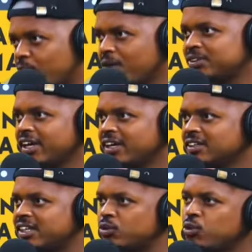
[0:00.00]
what I'm saying
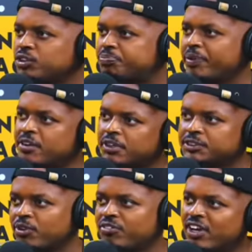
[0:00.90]
is that whose opinion
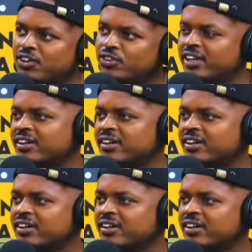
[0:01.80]
is more valued